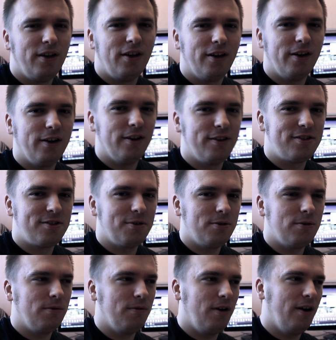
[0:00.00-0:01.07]
Uh,
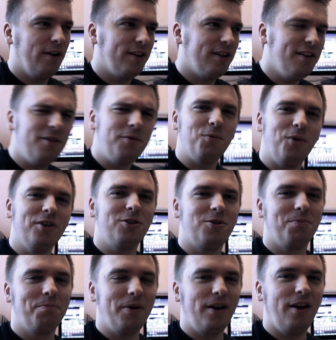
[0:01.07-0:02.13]
so I didn't want to
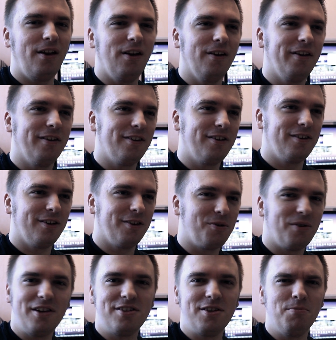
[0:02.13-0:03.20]
pay like uh,
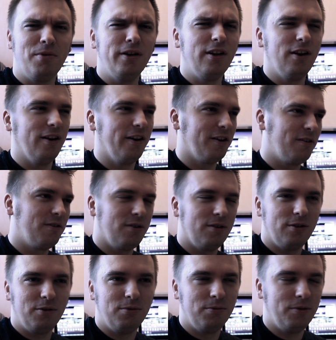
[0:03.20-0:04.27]
crazy money, like
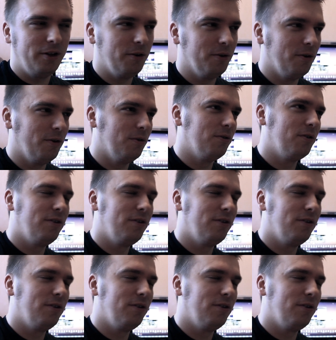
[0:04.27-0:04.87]
uh, I don't know,